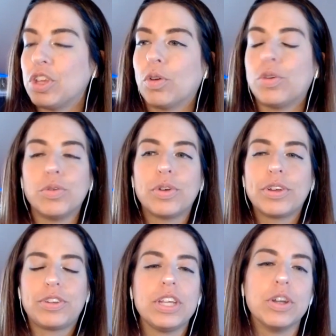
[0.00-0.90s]
you know who
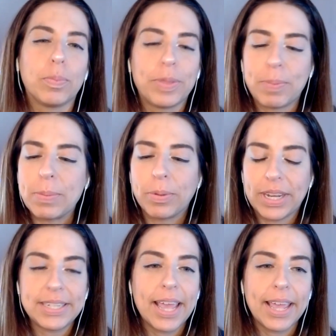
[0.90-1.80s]
you know, the people that
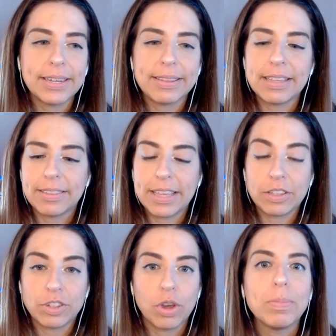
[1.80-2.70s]
attend these
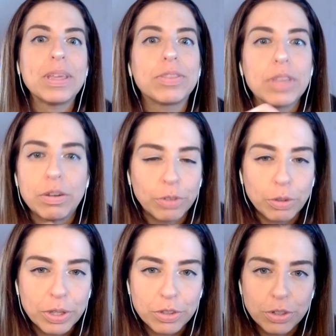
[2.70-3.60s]
things to go meet
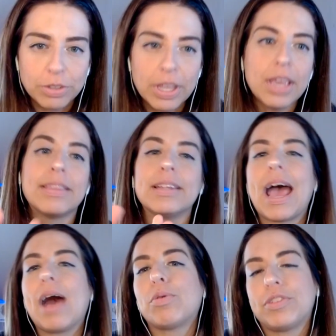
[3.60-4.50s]
influencers, that
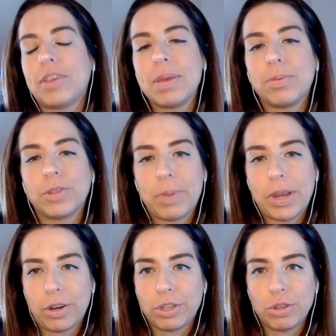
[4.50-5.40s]
hours that people
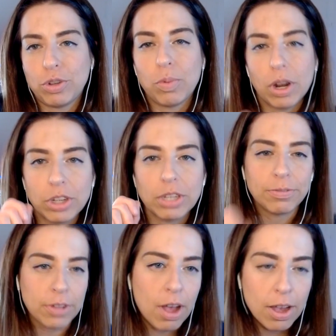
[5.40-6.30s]
spend on YouTube watching
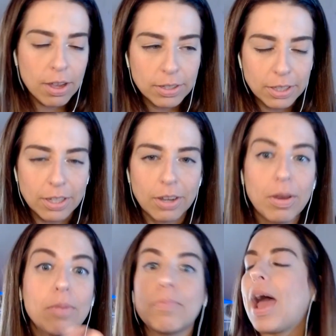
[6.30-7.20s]
vlogs, you know,
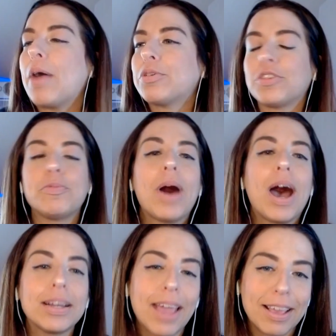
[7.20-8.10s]
hours of
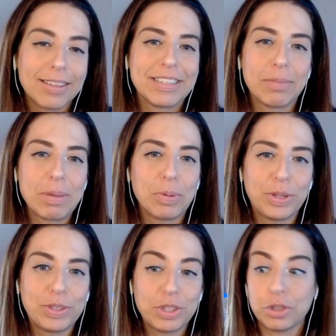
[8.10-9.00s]
podcasting that people
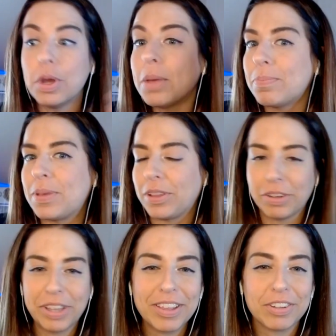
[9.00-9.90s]
listen to.
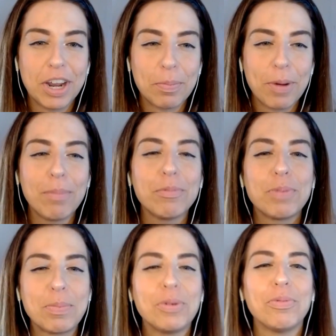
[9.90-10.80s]
Clearly there's not a problem with
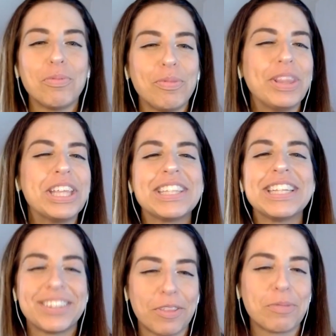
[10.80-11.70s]
people
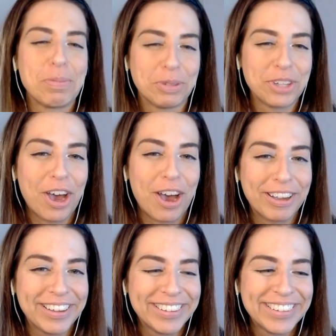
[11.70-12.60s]
listening to other people
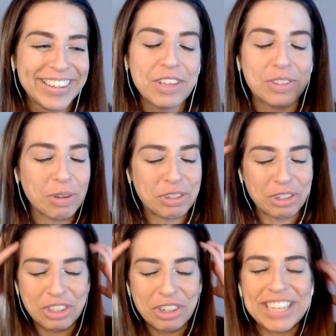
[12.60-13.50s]
talk. So it's
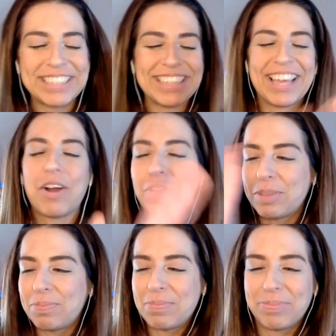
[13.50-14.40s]
just crazy that all these
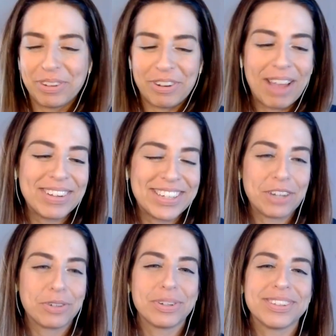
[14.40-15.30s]
people
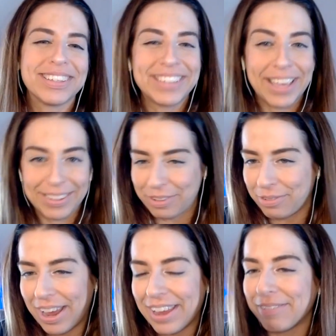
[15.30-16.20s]
gravitate towards this. Yet you're
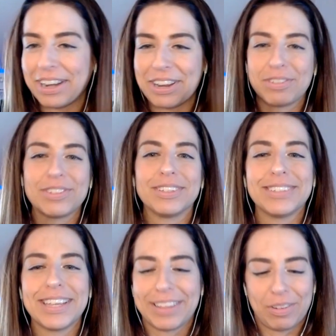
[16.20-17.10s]
right. Radio still
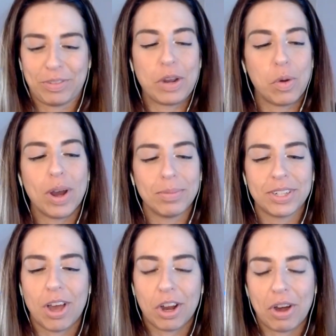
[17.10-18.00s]
takes out. They don't want them to
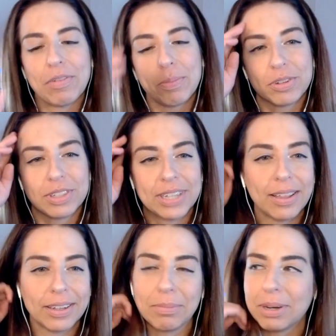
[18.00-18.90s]
talk or have a
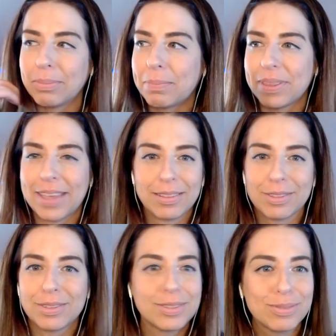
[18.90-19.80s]
personality, but I'm yeah, like, and they
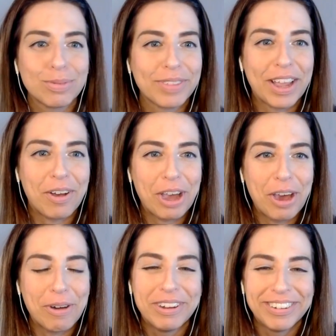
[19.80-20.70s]
wonder why, they when, you
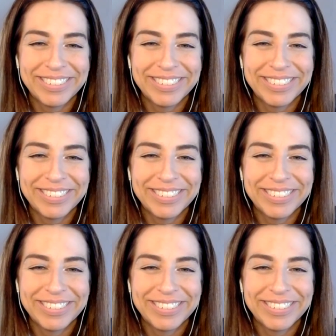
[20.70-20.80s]
know, like,